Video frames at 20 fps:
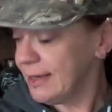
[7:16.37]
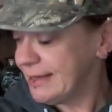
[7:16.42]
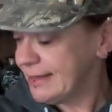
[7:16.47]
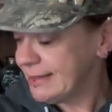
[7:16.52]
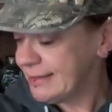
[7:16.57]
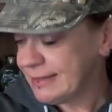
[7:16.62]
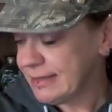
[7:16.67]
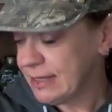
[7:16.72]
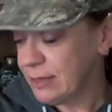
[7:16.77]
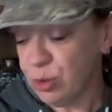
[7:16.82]

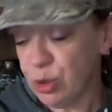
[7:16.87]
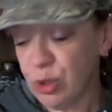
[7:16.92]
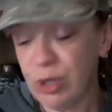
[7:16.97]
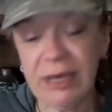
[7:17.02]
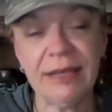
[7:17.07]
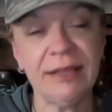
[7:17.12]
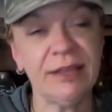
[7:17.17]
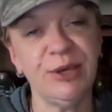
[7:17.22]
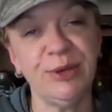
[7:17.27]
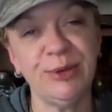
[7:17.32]
summery
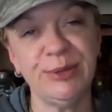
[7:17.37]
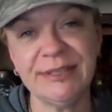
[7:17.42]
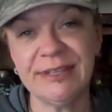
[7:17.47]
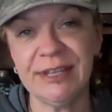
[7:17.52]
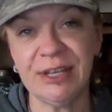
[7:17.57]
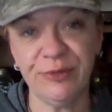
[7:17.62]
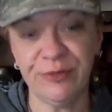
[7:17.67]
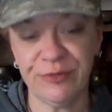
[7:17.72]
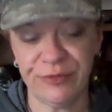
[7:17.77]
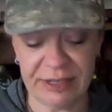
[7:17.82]
clothes
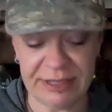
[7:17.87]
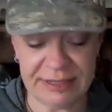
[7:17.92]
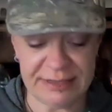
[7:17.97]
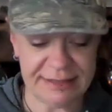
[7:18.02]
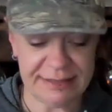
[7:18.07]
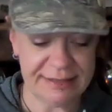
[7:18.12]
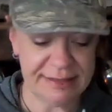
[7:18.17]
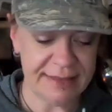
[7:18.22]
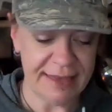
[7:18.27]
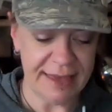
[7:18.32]
and
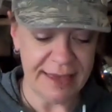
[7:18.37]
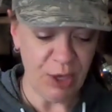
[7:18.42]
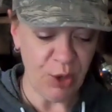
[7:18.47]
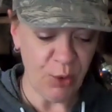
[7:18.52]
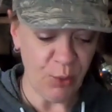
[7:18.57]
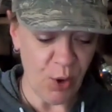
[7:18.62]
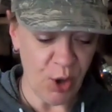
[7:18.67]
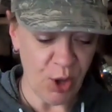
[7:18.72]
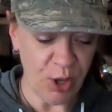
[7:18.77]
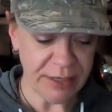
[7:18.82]
outfits that
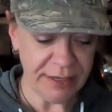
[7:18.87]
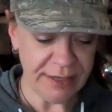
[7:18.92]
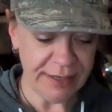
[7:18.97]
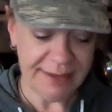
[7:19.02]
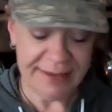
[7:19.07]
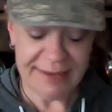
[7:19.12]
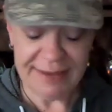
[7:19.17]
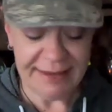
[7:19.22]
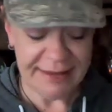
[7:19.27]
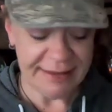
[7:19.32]
go on
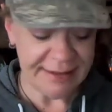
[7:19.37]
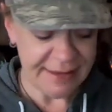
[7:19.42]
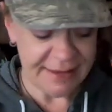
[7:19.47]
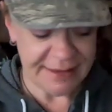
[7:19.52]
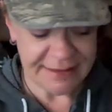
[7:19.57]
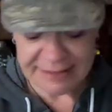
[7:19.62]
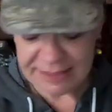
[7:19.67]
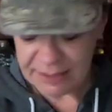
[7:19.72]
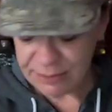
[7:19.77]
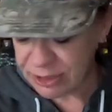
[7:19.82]
in
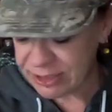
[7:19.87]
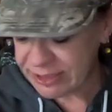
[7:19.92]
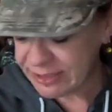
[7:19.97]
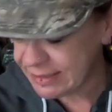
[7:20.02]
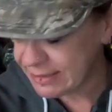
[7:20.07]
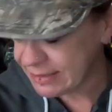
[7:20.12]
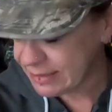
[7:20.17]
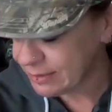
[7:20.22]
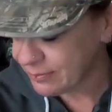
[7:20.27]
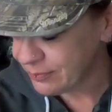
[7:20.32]
a summer
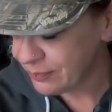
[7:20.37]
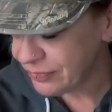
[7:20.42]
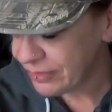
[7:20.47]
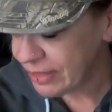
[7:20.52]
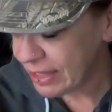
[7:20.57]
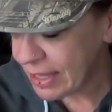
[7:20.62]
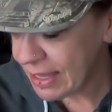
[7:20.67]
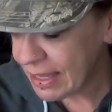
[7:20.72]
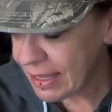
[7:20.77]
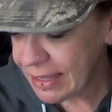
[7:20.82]
season.
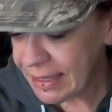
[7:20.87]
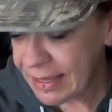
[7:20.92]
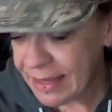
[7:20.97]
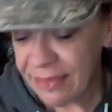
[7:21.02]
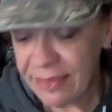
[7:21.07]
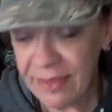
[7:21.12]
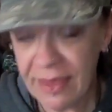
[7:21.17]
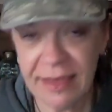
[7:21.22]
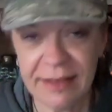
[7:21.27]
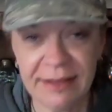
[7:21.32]

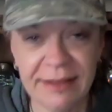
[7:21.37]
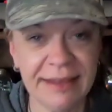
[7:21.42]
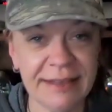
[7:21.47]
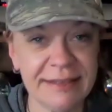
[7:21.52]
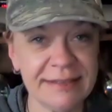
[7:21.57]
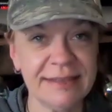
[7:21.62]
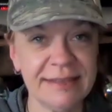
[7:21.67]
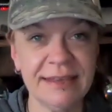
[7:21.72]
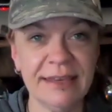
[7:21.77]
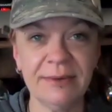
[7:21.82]
The
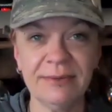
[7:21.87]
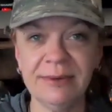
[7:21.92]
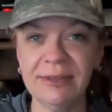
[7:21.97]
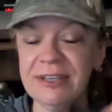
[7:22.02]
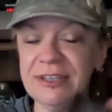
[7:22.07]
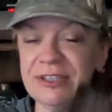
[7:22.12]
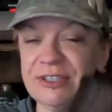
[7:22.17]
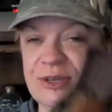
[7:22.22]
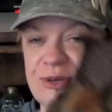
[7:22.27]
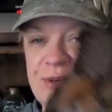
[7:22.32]
next thing I'm going to show